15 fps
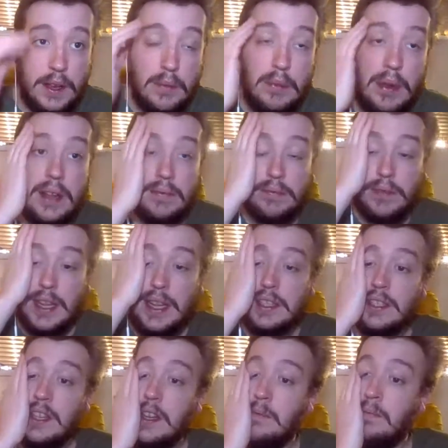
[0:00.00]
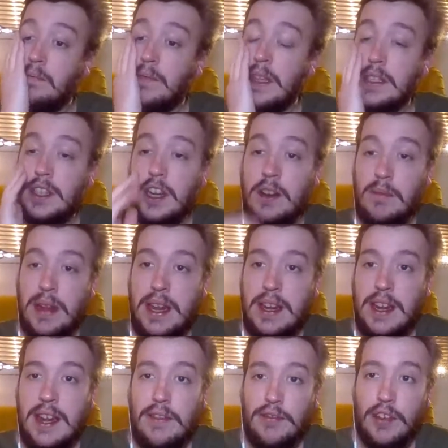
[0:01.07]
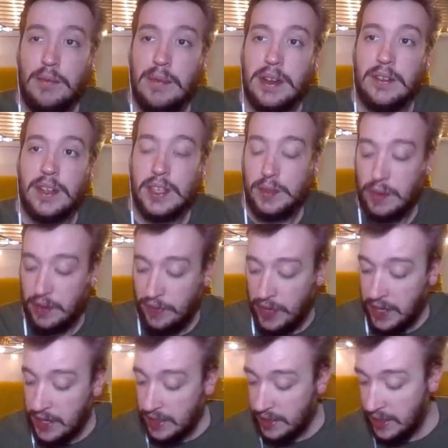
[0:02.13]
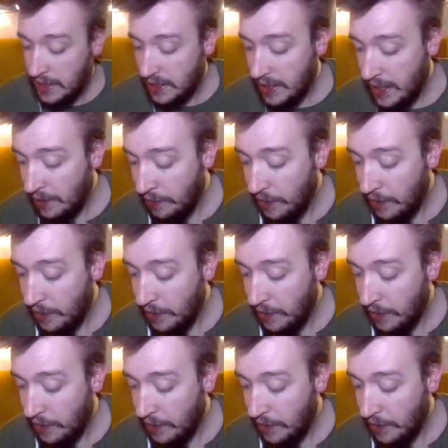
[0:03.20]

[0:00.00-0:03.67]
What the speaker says: But that's going to be it from me on this one. I think it's it.